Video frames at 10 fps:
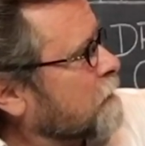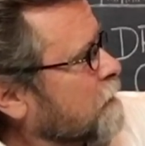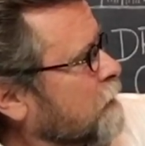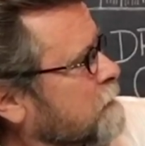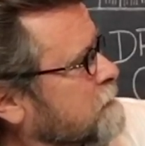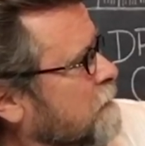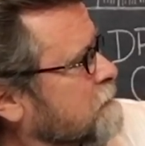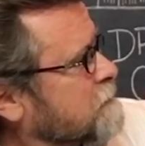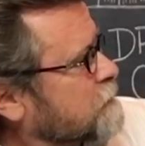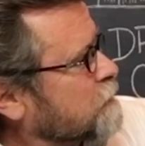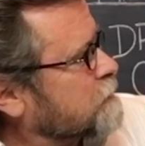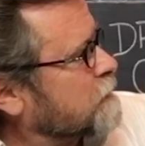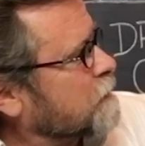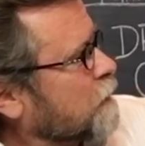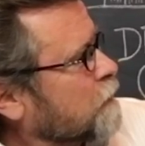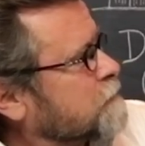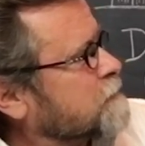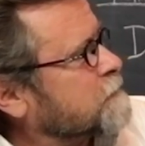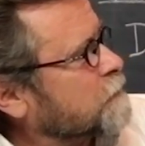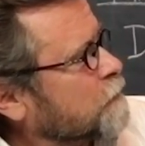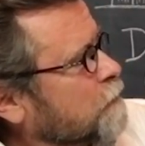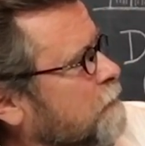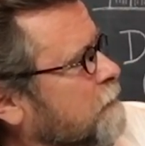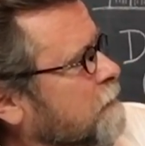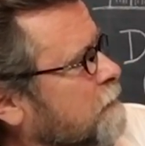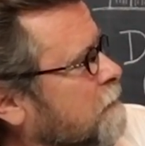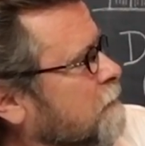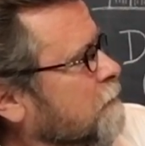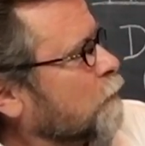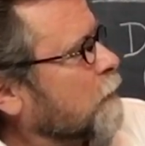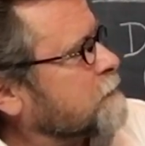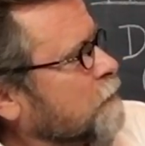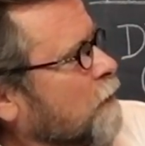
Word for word: then the U.S. Constitution goes to the what do you